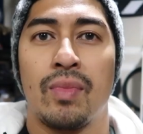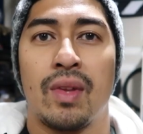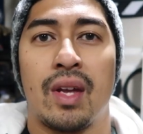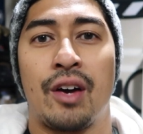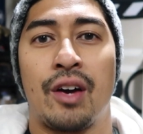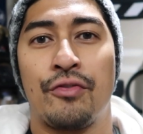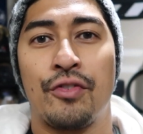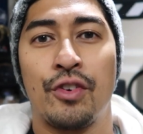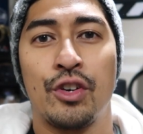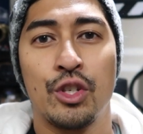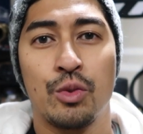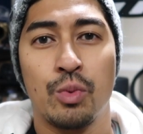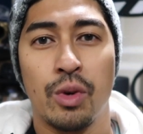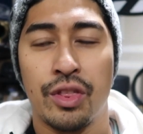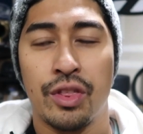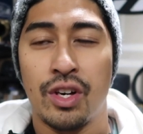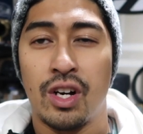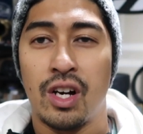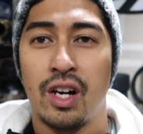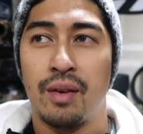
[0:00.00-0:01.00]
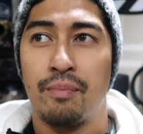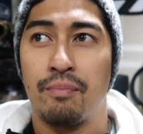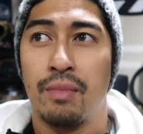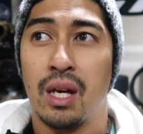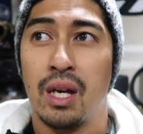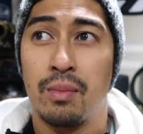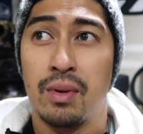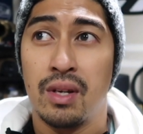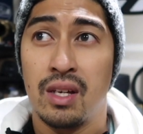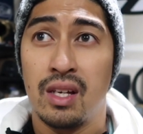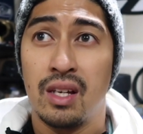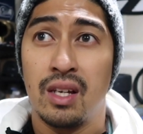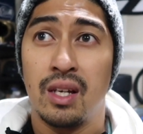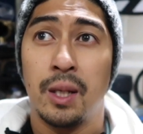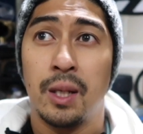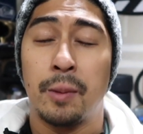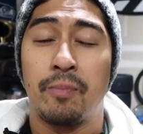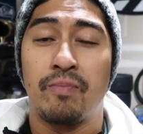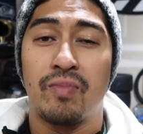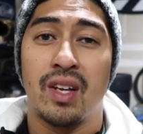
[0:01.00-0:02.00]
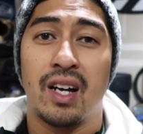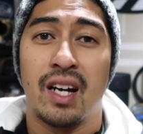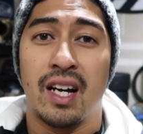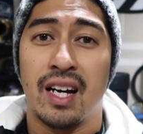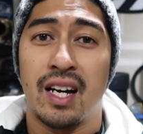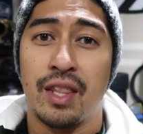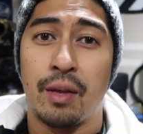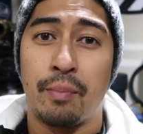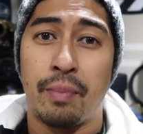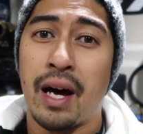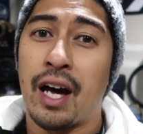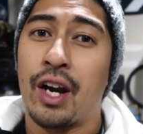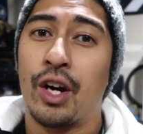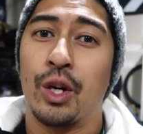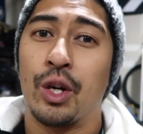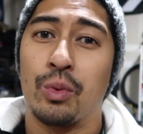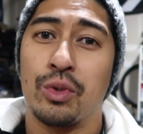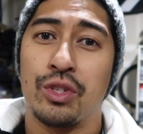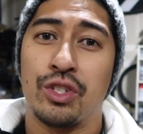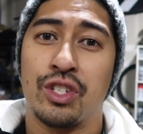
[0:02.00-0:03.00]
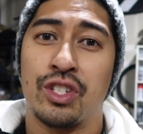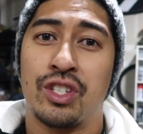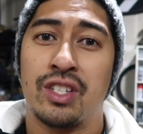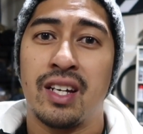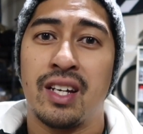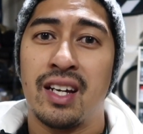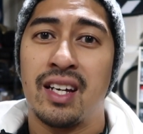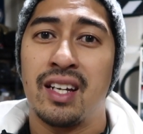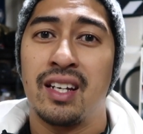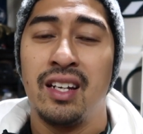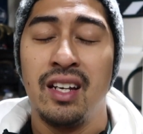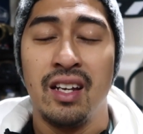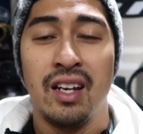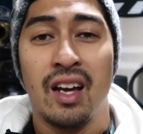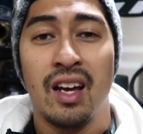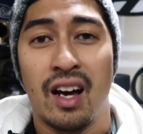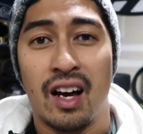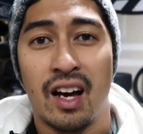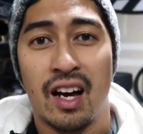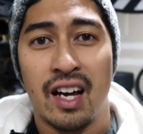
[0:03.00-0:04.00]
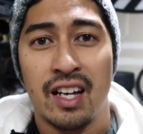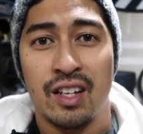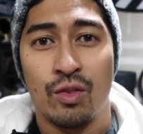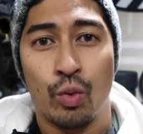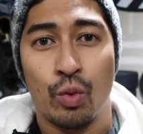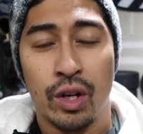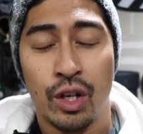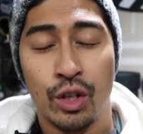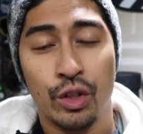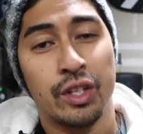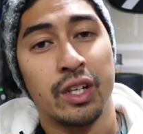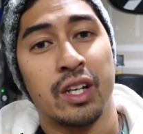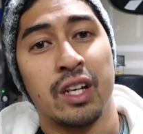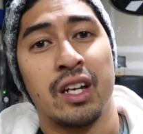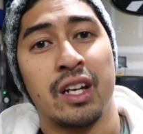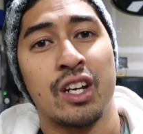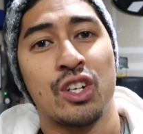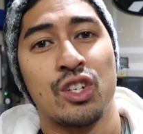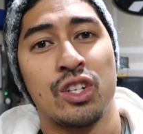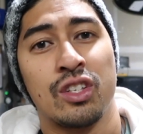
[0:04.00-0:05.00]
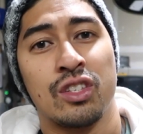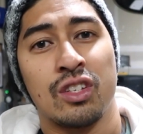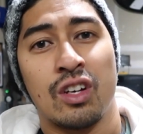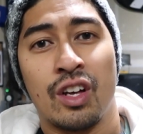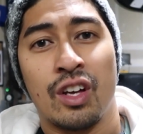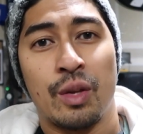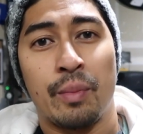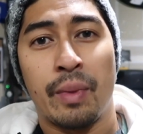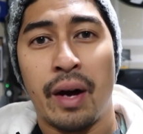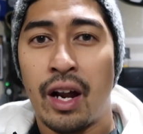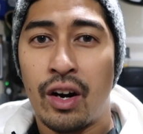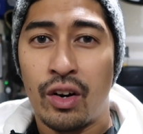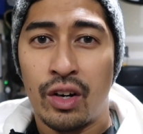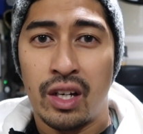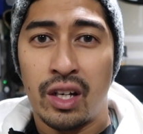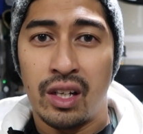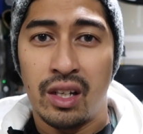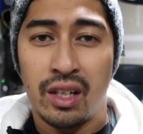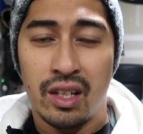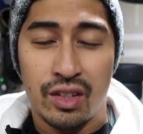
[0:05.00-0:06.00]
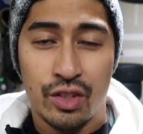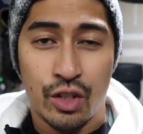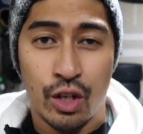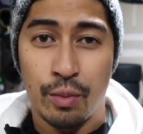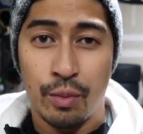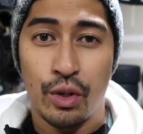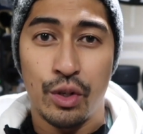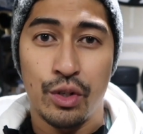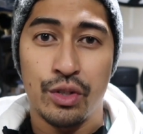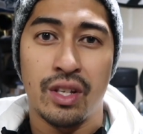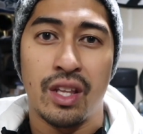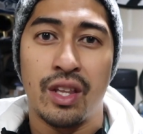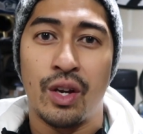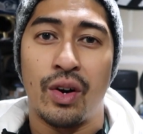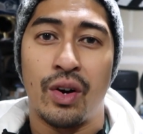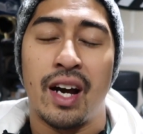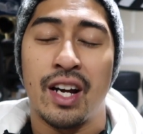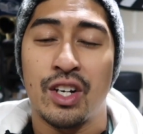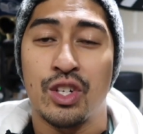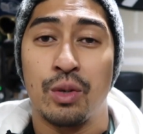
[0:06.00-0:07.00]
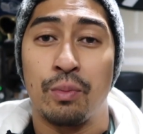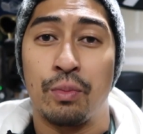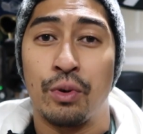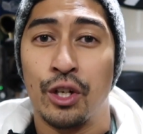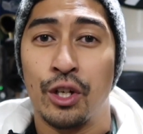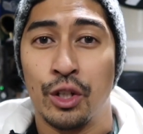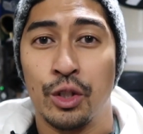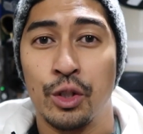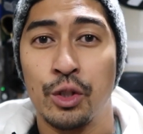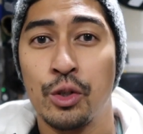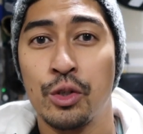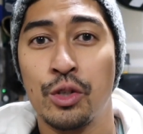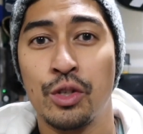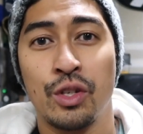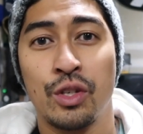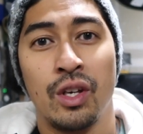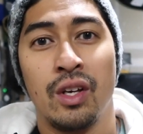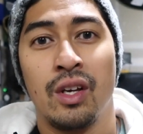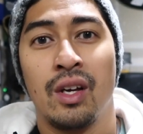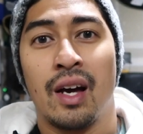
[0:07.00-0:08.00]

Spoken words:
At first we thought maybe the battery was just dead. I wiggled the connections on the battery terminals and they were actually pretty loose.